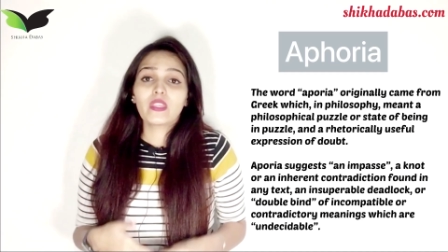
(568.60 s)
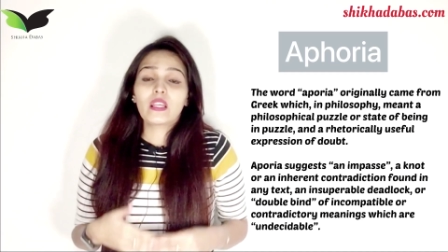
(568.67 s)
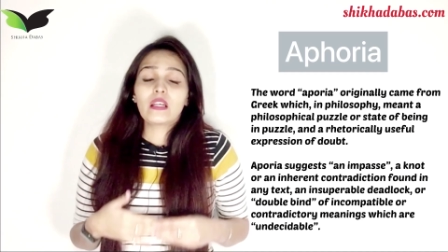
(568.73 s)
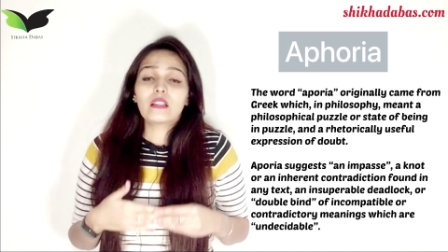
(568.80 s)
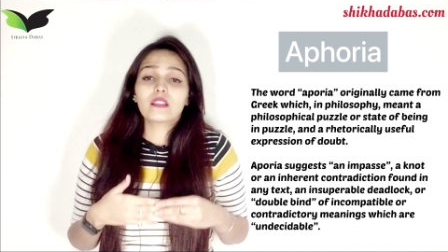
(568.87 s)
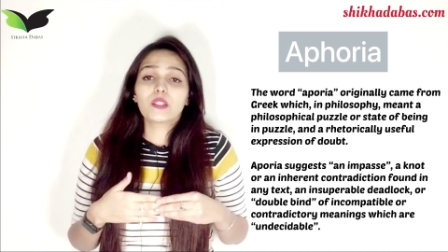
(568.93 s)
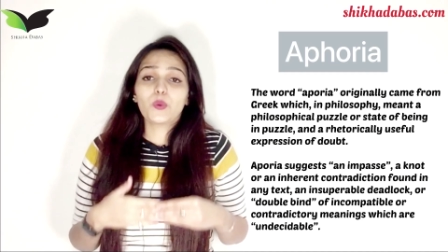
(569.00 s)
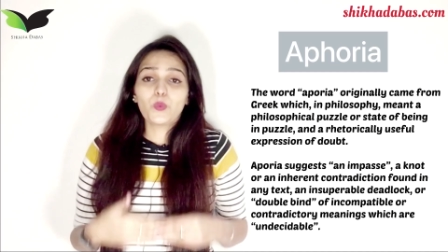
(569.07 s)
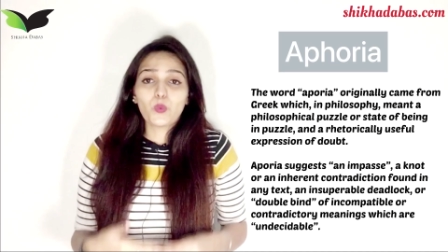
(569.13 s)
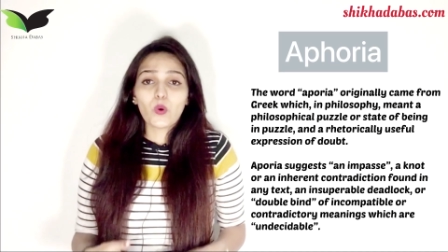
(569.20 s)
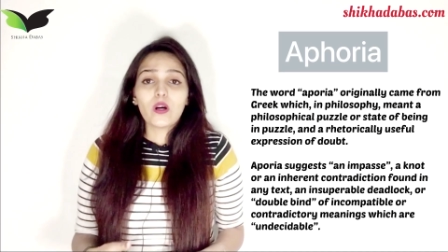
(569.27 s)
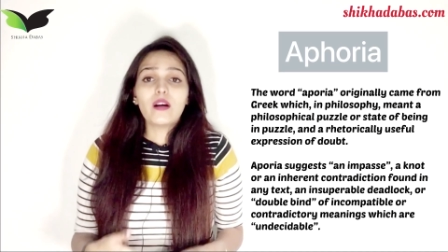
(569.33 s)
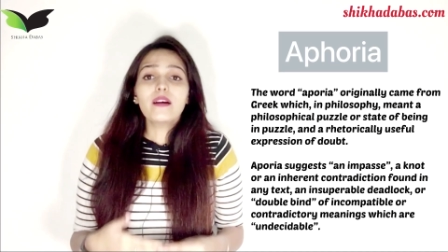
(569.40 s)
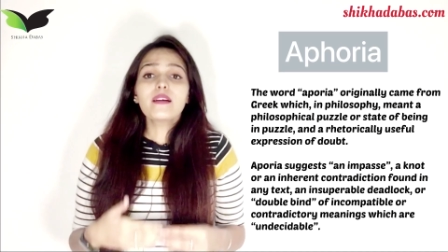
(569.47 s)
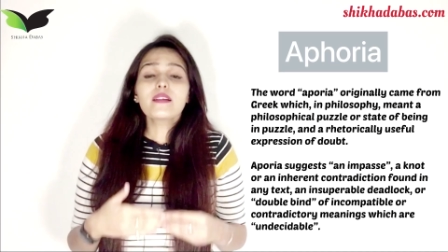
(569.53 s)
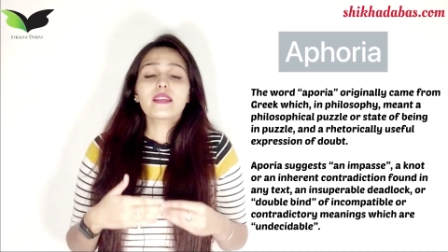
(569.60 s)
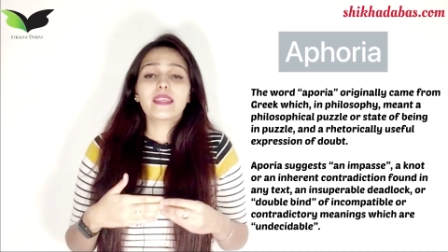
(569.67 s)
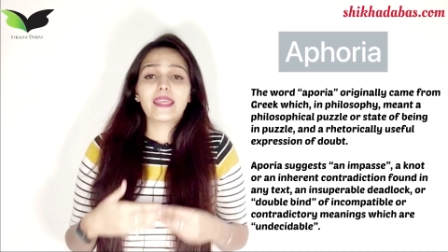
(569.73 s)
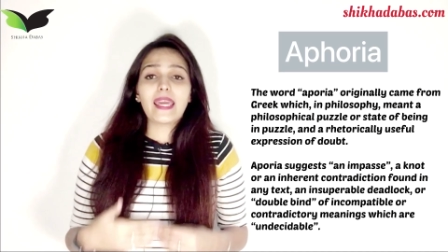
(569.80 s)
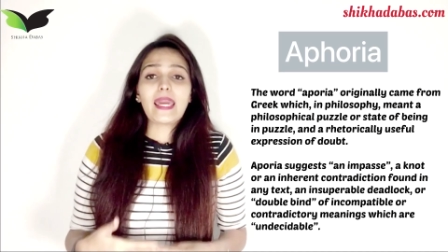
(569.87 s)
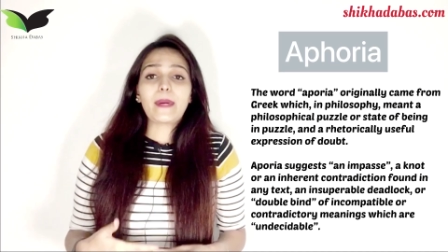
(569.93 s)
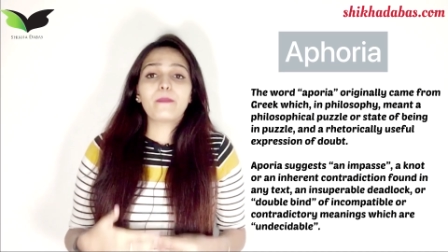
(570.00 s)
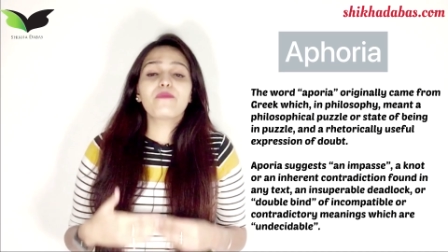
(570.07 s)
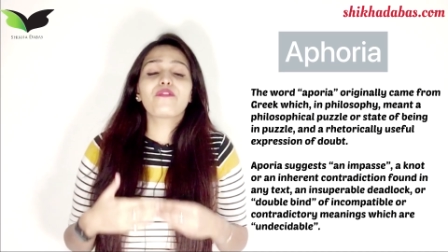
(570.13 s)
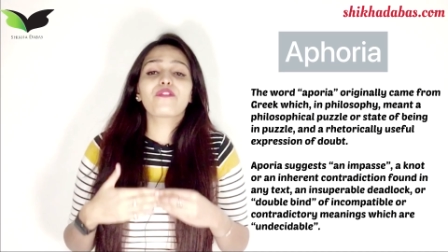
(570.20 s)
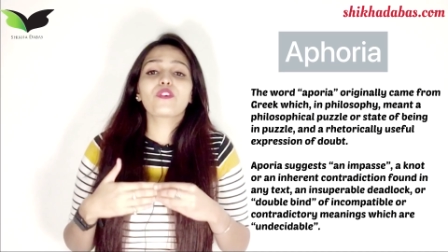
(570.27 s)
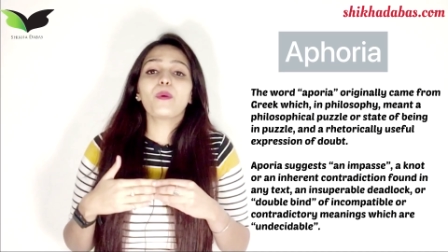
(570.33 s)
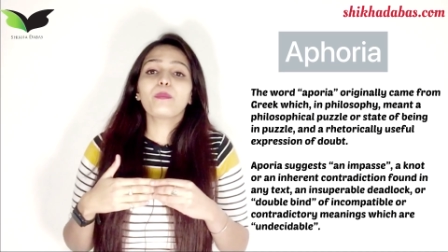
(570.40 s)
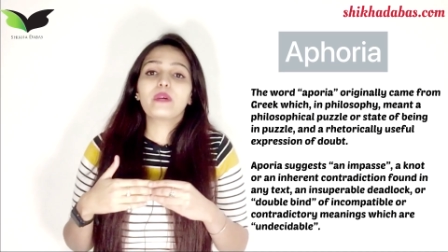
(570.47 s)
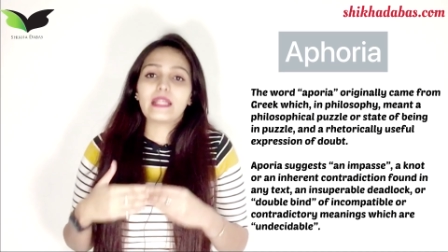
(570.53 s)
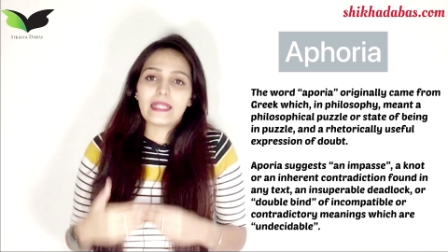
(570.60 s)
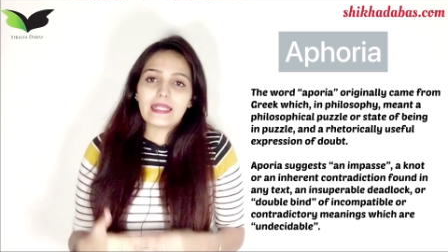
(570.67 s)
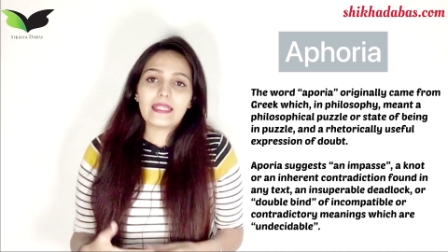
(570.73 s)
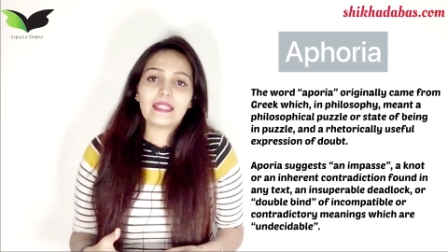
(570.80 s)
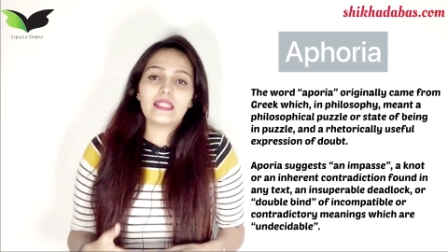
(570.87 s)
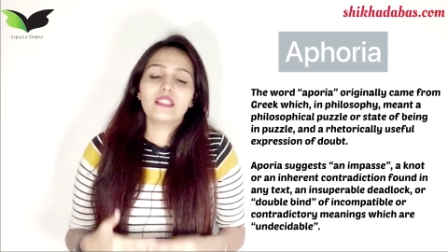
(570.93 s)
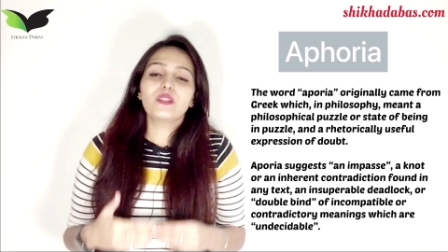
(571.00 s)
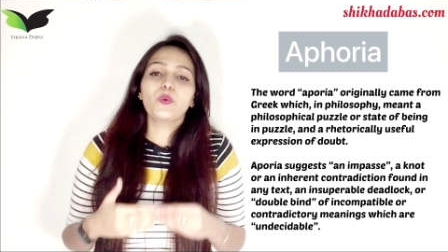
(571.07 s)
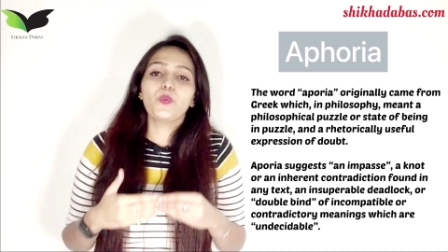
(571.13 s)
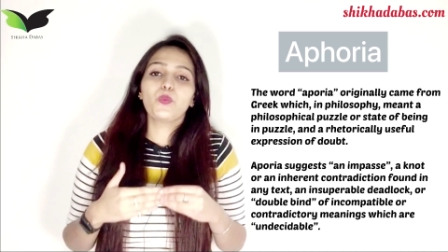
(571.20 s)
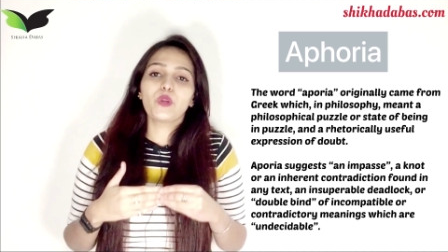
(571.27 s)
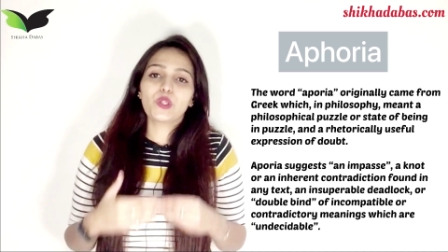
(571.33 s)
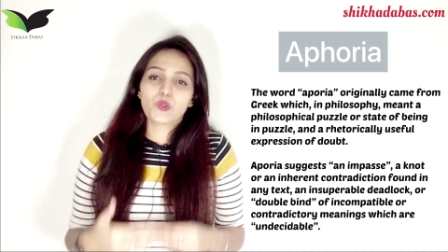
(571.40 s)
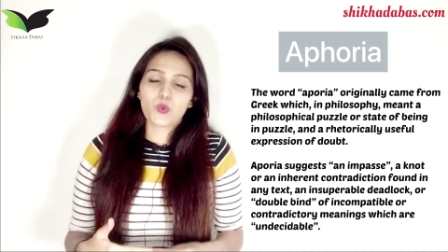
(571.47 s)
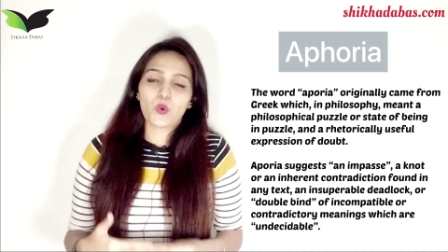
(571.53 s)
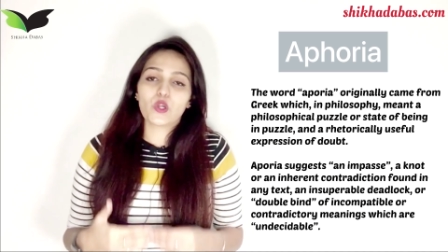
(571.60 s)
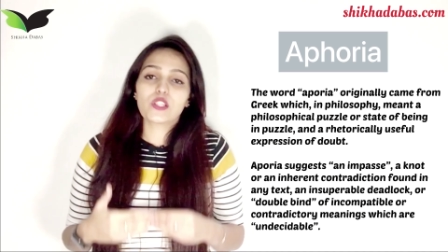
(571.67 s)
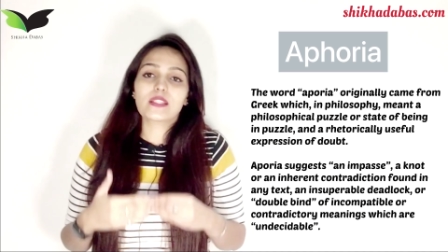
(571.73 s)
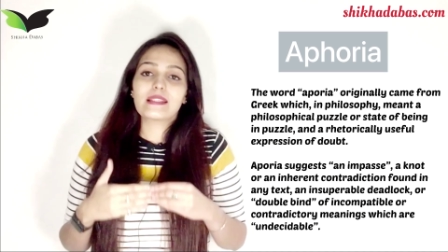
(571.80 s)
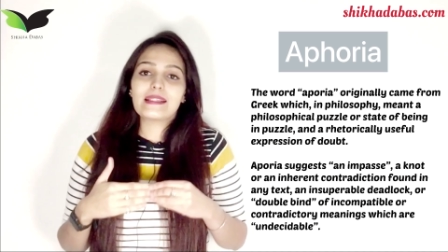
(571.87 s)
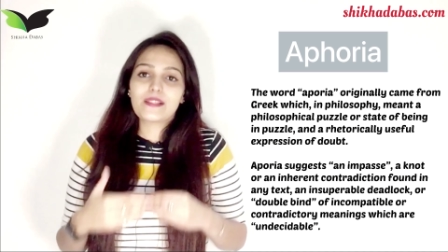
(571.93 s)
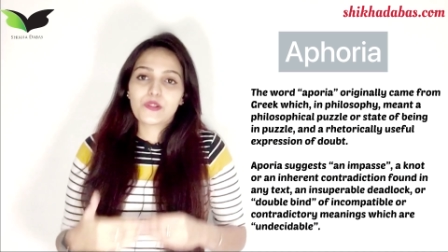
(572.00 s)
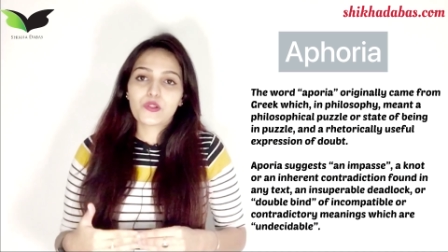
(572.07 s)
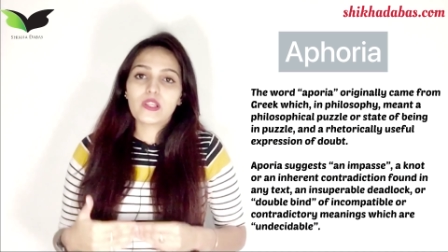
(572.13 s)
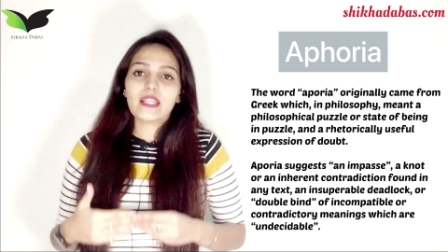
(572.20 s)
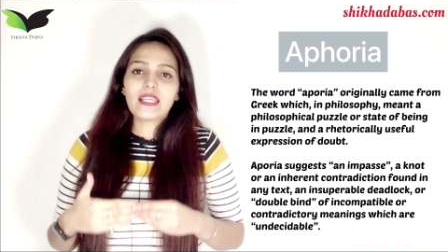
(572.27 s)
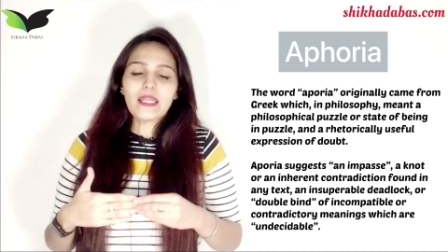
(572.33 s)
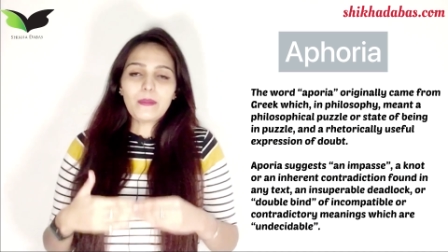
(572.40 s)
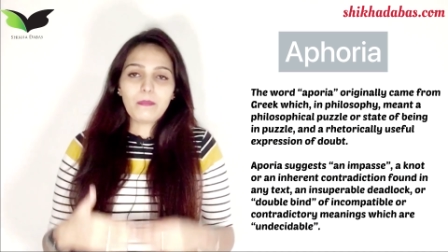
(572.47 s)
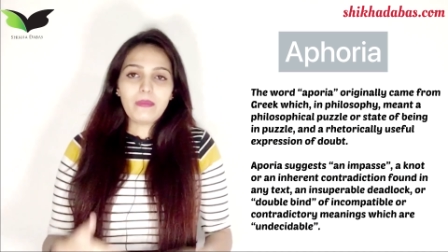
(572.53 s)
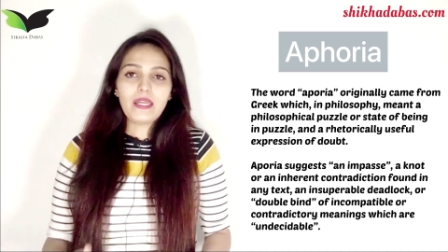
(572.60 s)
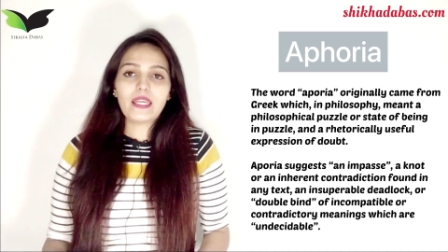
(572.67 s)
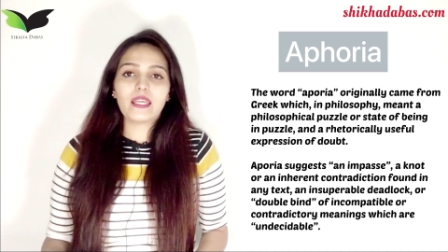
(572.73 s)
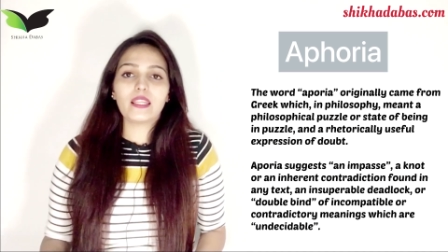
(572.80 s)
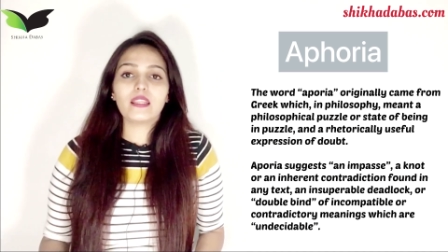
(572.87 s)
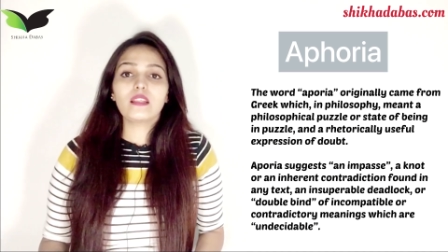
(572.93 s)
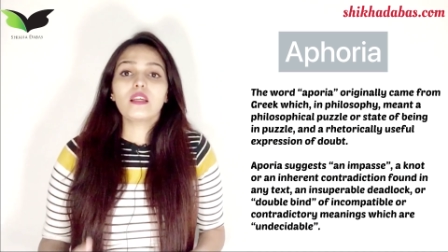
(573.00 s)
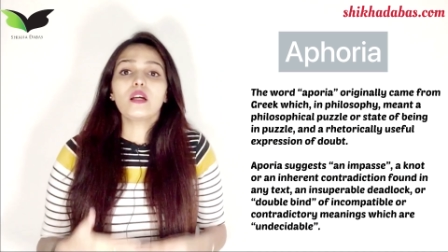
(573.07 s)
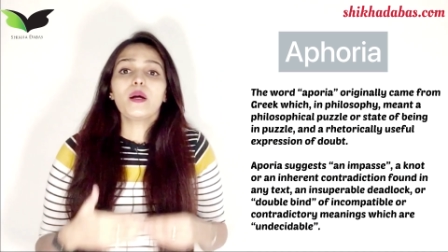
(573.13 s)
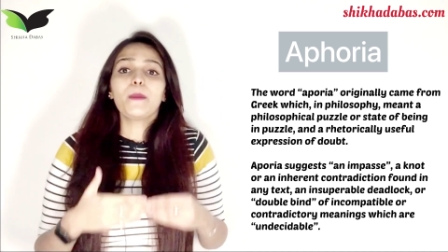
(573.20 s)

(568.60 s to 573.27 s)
The word came from Greek which was literally mean